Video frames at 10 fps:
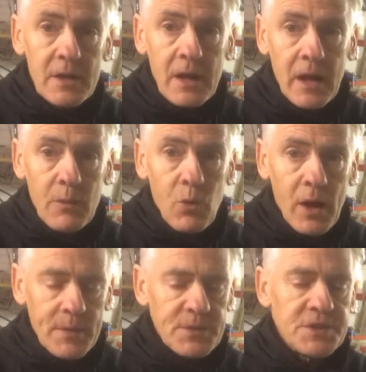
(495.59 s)
And what
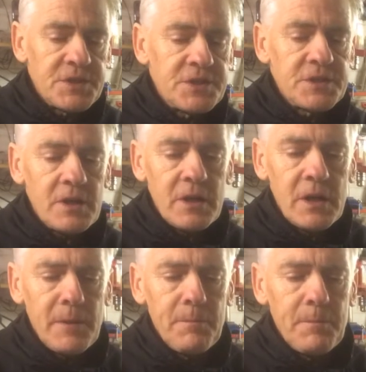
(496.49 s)
happens is
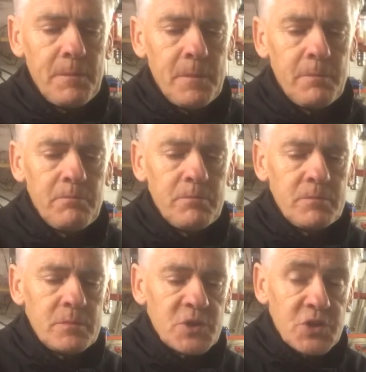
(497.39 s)

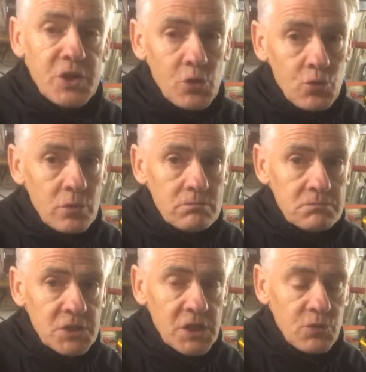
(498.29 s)
it's a single
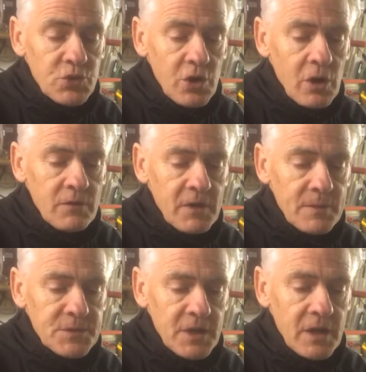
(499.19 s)
shaft
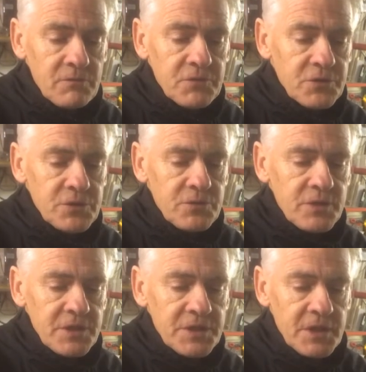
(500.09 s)
comes out through
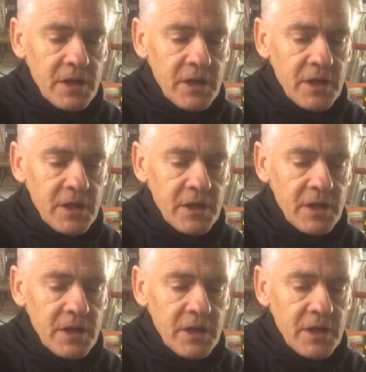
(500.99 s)
this